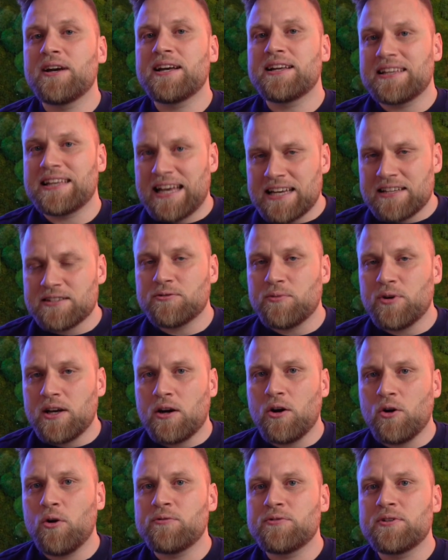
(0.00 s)

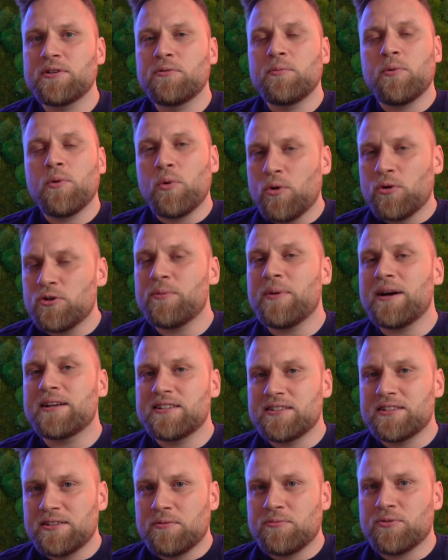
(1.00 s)
Lexware Office will
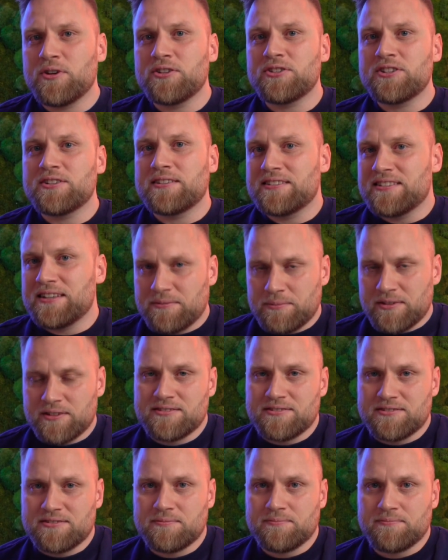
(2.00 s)
automatically reach its
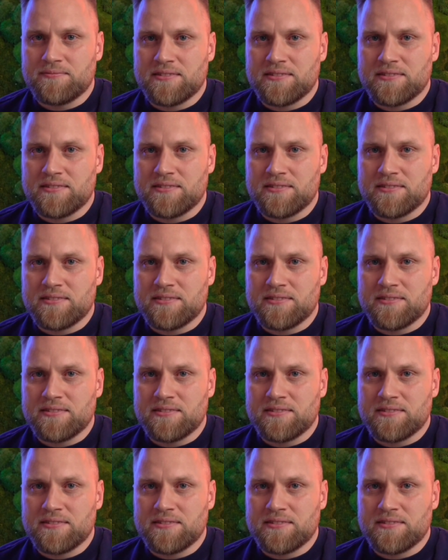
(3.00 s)
limits.